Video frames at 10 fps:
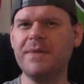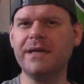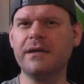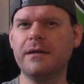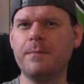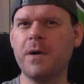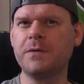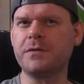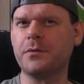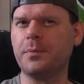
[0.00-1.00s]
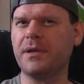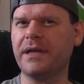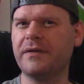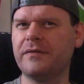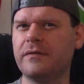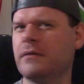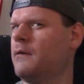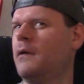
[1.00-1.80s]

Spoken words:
me in an emotional place.